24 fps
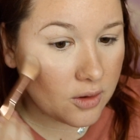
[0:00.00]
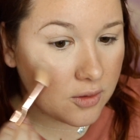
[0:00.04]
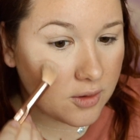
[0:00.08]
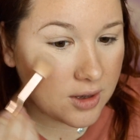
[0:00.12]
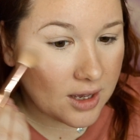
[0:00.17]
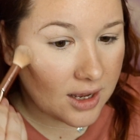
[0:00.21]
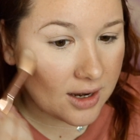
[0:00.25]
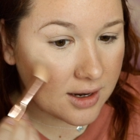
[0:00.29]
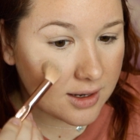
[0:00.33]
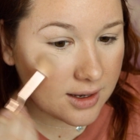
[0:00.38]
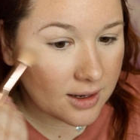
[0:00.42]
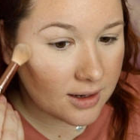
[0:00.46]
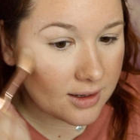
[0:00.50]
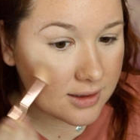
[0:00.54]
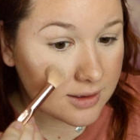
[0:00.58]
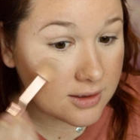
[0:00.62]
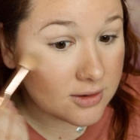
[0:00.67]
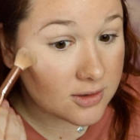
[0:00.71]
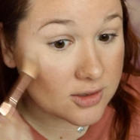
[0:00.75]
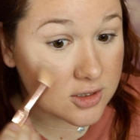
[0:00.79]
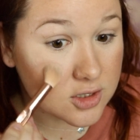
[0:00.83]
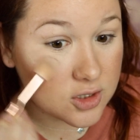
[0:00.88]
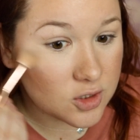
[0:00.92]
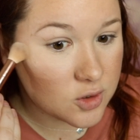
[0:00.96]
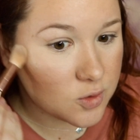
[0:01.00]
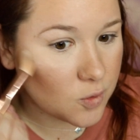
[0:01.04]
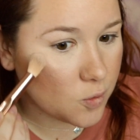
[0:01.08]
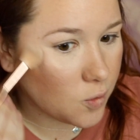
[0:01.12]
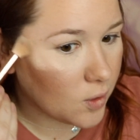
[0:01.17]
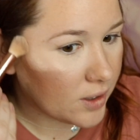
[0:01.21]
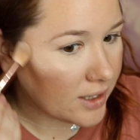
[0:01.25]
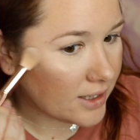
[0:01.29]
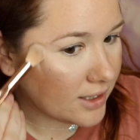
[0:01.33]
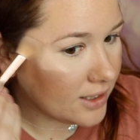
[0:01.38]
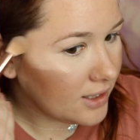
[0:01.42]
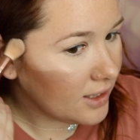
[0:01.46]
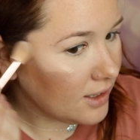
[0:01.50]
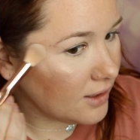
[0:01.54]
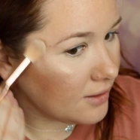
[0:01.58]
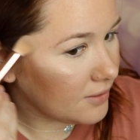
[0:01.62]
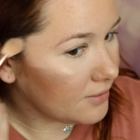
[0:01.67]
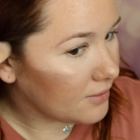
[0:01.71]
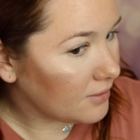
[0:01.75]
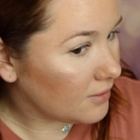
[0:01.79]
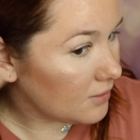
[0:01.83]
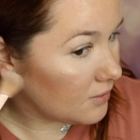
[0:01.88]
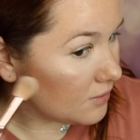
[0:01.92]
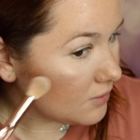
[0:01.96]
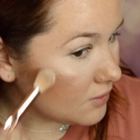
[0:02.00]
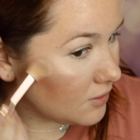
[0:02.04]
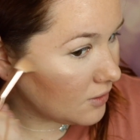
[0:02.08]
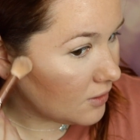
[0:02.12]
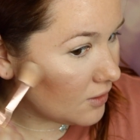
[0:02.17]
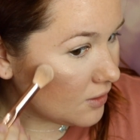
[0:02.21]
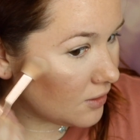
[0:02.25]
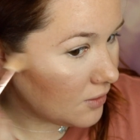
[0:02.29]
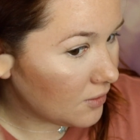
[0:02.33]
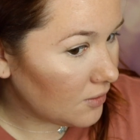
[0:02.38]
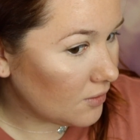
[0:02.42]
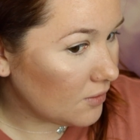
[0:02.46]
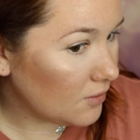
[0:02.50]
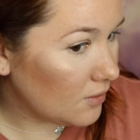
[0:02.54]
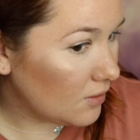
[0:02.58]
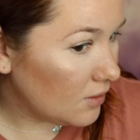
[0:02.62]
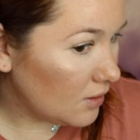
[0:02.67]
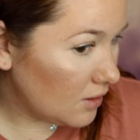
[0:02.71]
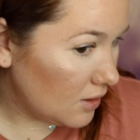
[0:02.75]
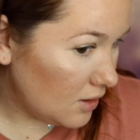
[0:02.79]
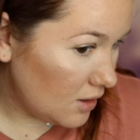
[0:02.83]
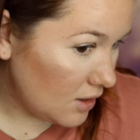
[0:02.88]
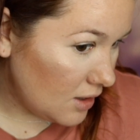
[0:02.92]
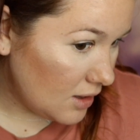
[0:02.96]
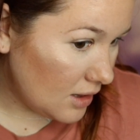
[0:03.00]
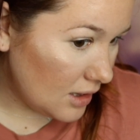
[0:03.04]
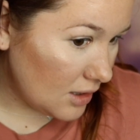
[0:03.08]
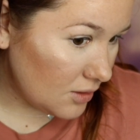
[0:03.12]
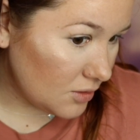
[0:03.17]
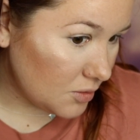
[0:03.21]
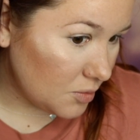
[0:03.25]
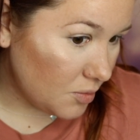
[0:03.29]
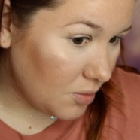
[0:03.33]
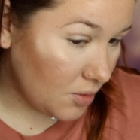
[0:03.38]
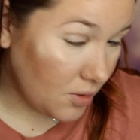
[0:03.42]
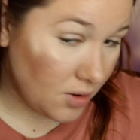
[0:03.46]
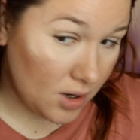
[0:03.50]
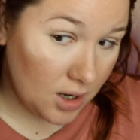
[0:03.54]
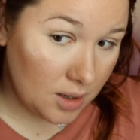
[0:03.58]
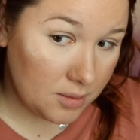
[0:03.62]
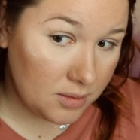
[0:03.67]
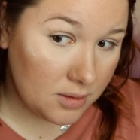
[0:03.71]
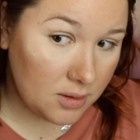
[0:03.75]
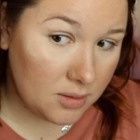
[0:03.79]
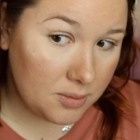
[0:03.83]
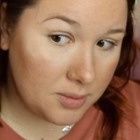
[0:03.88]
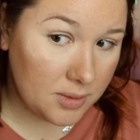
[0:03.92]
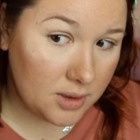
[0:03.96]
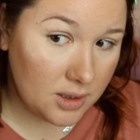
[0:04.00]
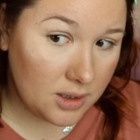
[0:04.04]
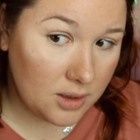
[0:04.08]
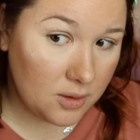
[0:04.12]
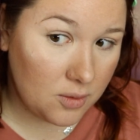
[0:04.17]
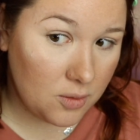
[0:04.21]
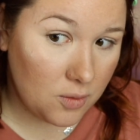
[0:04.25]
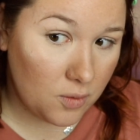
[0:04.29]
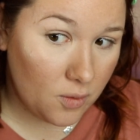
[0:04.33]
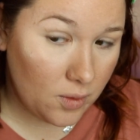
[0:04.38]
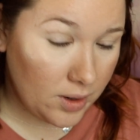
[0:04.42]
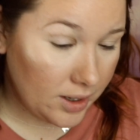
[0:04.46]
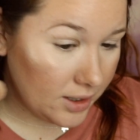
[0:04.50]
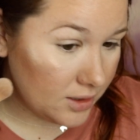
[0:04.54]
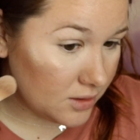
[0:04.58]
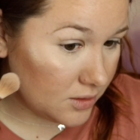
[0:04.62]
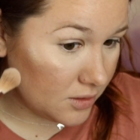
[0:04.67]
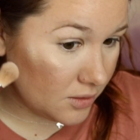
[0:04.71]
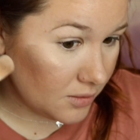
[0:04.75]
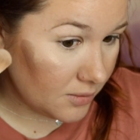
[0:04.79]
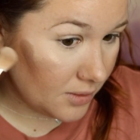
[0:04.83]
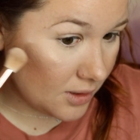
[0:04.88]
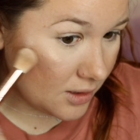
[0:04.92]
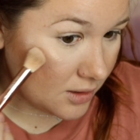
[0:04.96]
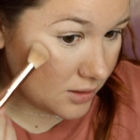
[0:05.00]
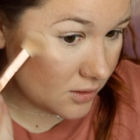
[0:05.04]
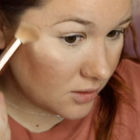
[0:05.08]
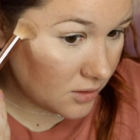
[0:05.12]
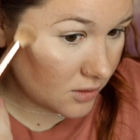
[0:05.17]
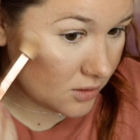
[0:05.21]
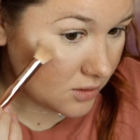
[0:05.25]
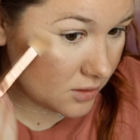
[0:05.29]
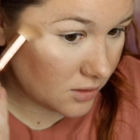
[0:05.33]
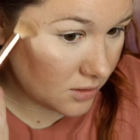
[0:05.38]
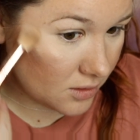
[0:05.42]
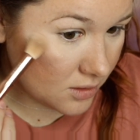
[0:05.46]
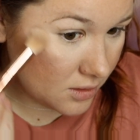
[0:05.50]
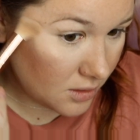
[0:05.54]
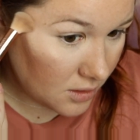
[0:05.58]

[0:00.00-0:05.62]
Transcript: kind of got a little sweaty, you know? That was probably way too much.